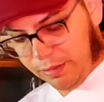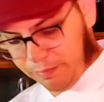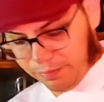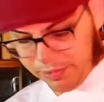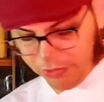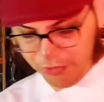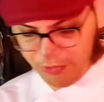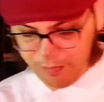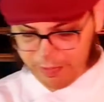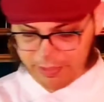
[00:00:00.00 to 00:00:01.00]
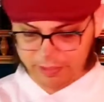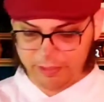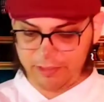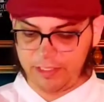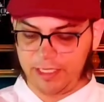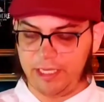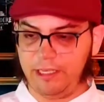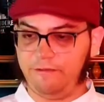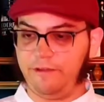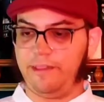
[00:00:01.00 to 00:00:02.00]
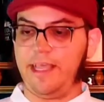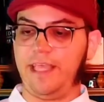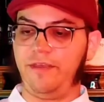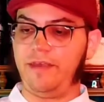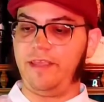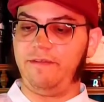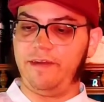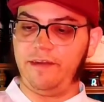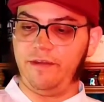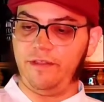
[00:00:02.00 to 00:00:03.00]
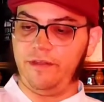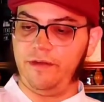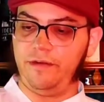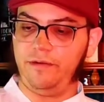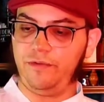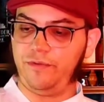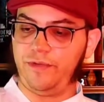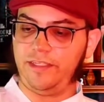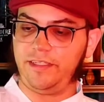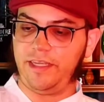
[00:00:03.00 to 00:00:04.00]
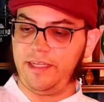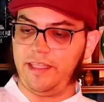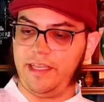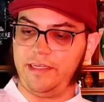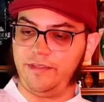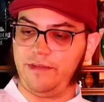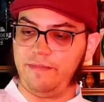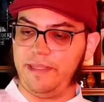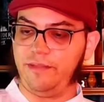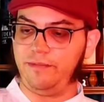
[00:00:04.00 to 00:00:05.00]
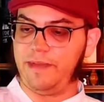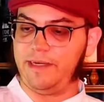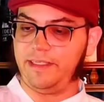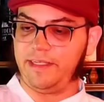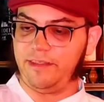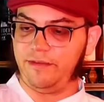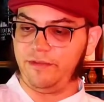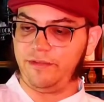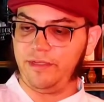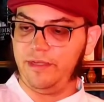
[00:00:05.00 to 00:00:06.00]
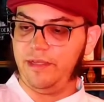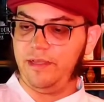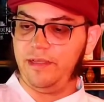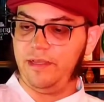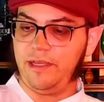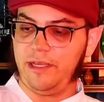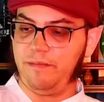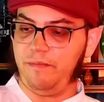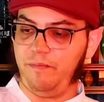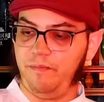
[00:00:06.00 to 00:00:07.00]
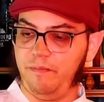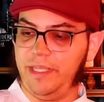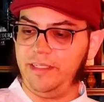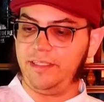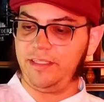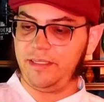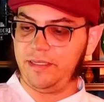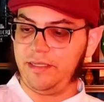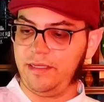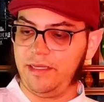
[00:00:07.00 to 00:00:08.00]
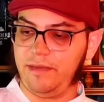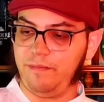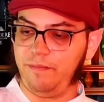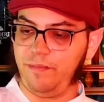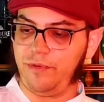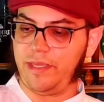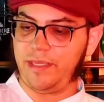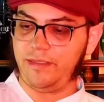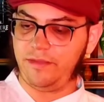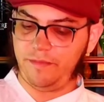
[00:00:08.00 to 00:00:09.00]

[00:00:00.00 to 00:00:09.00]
Peychaud bitters. If you like, you can give it another twist here and there to combine those berries and those mint bouquets.